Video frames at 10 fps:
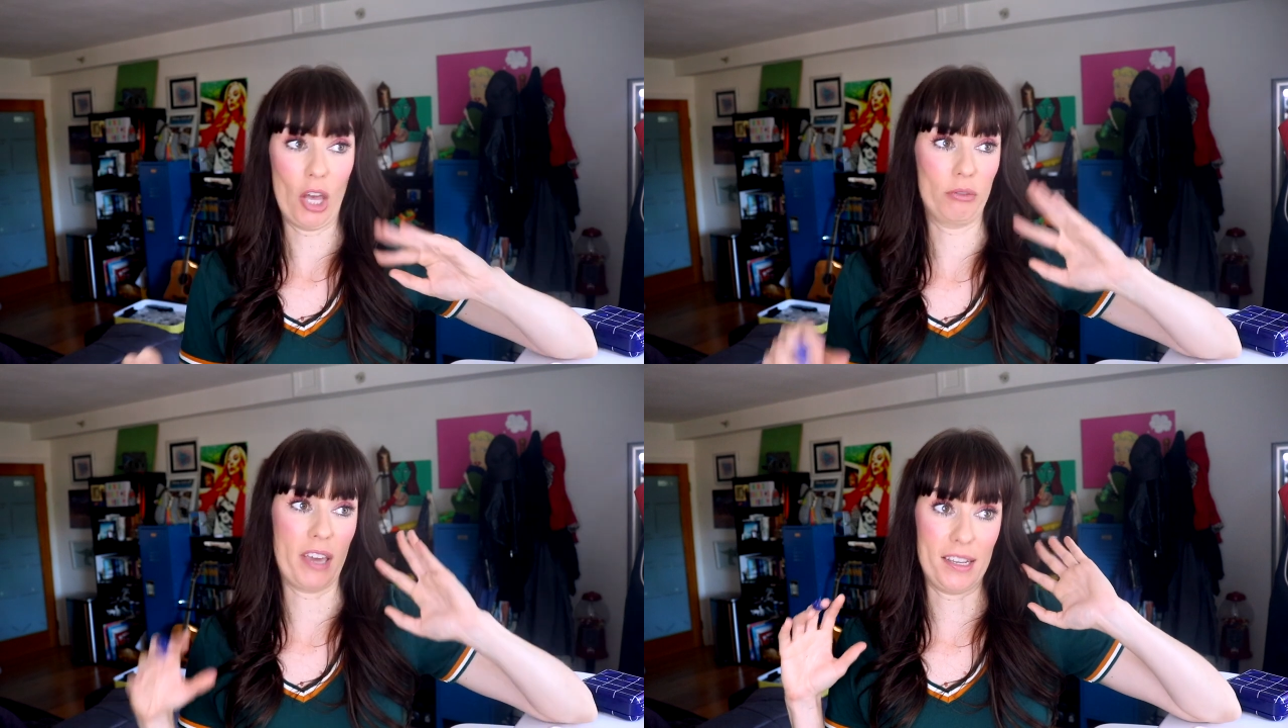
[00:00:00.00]

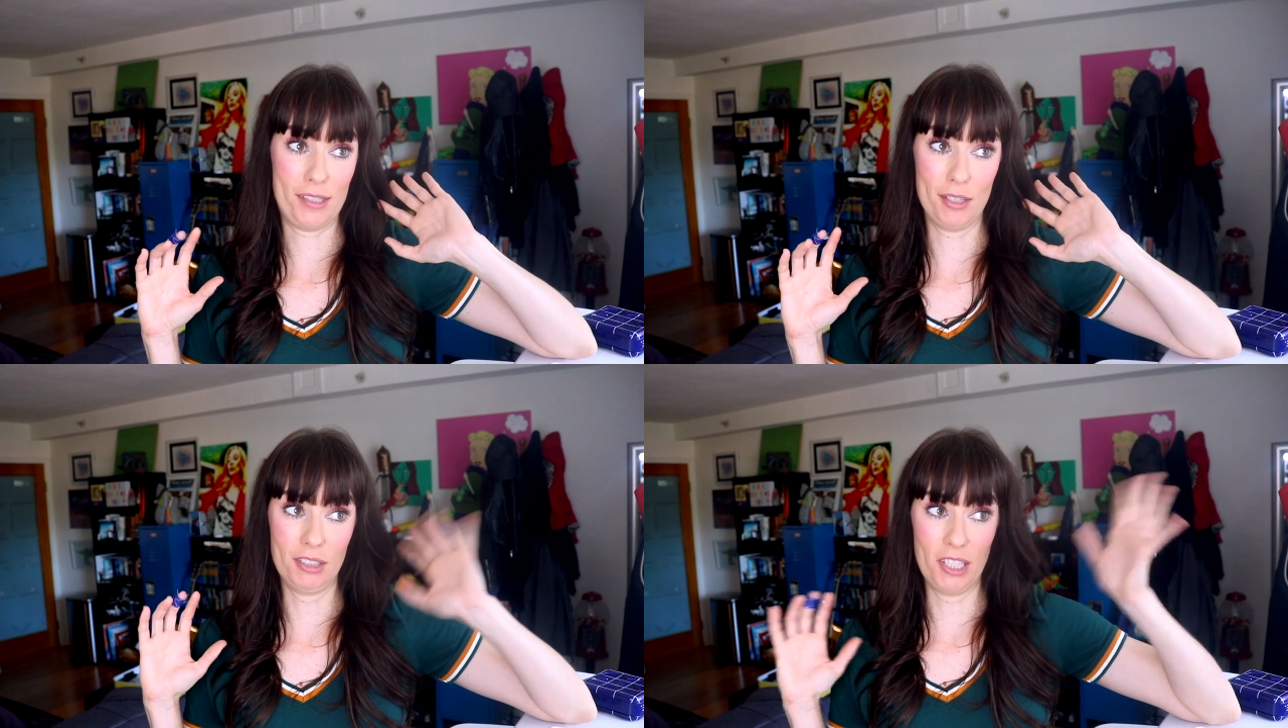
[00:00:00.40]
Okay,
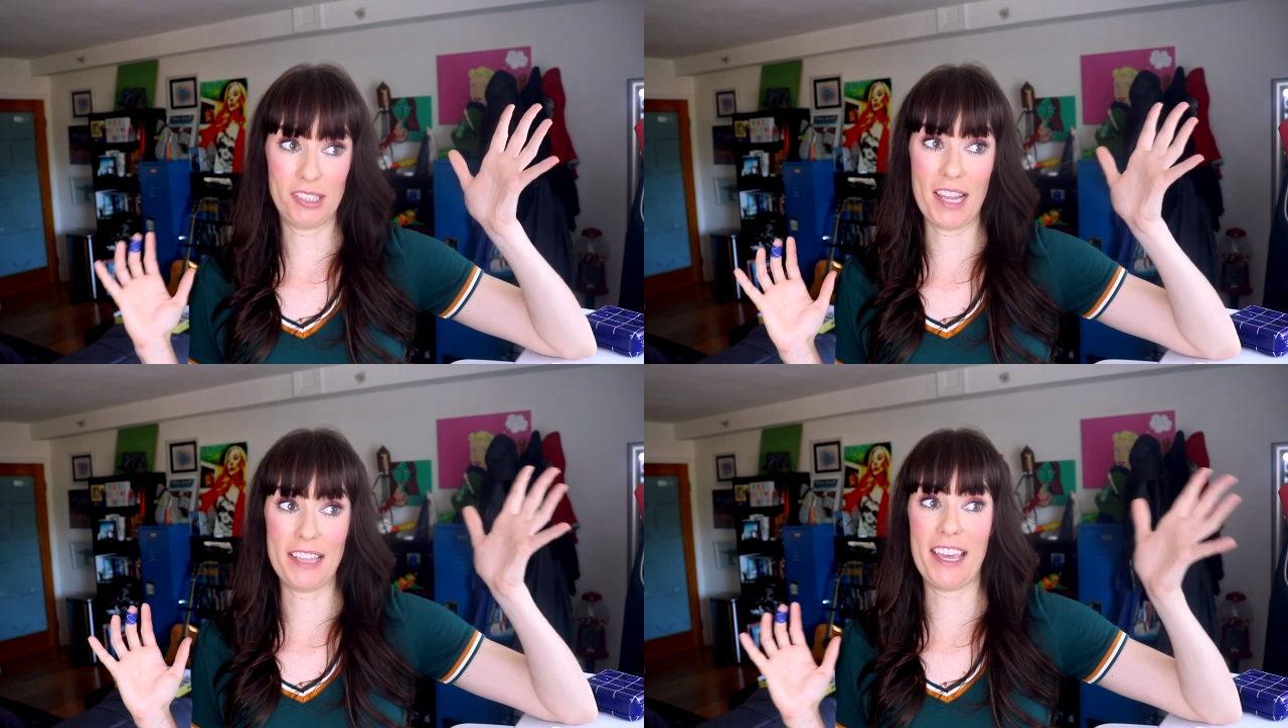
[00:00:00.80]
so it
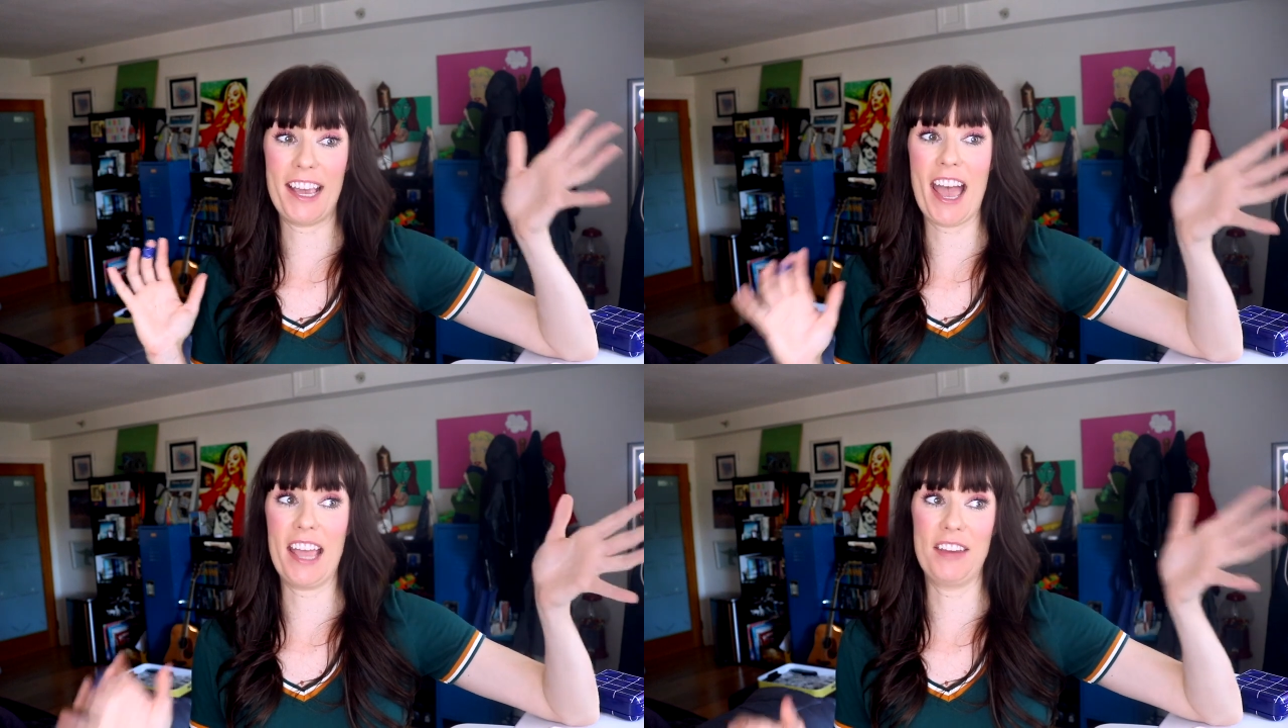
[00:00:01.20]
looks like they
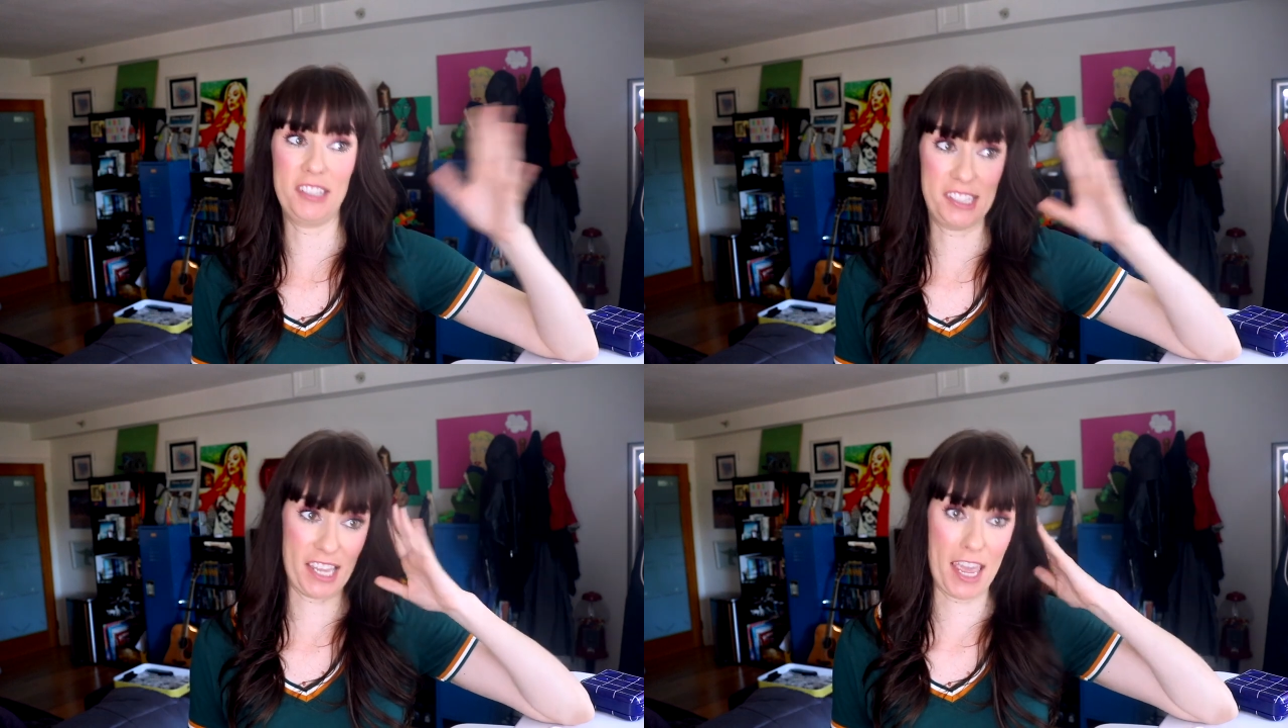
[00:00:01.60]
kind of
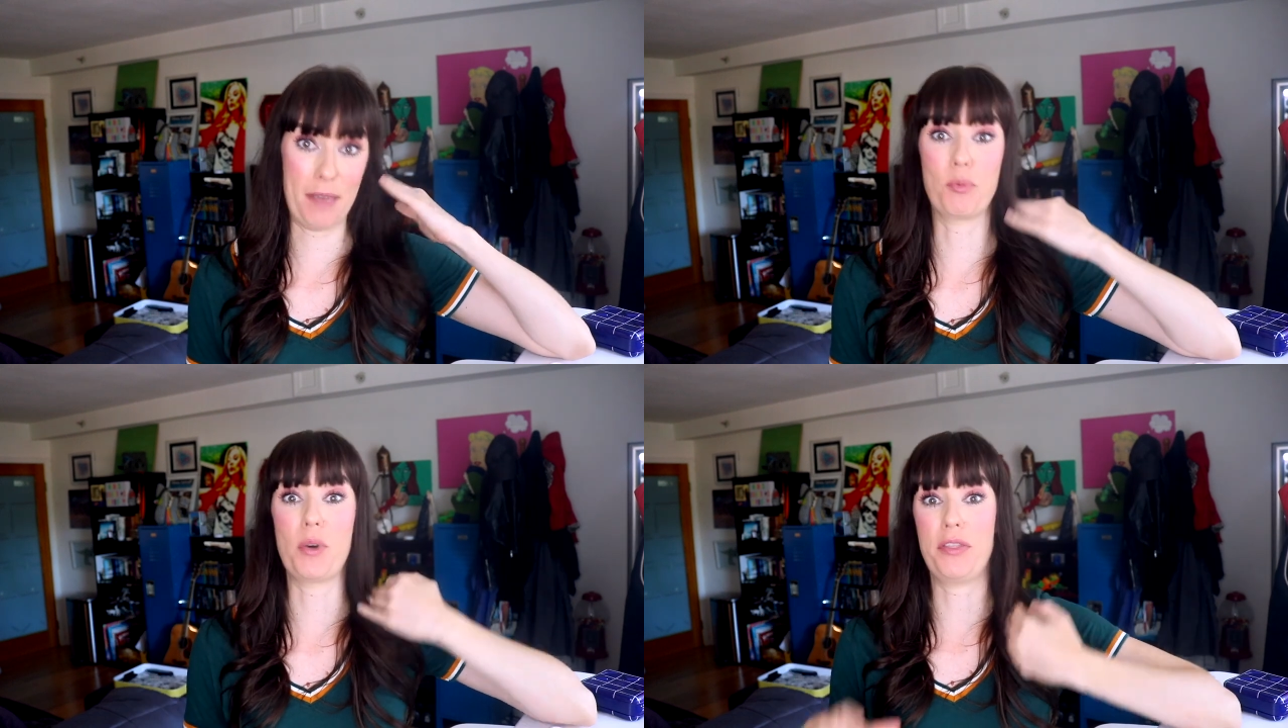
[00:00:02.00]

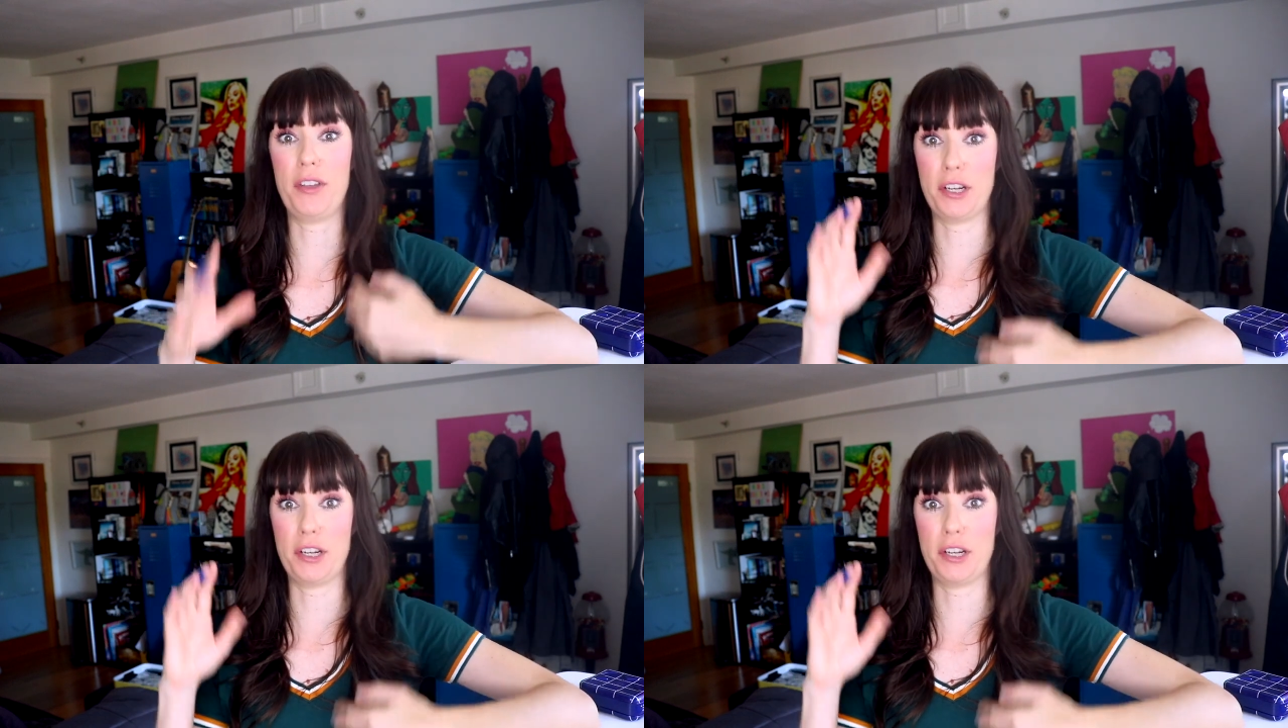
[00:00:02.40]
escape with their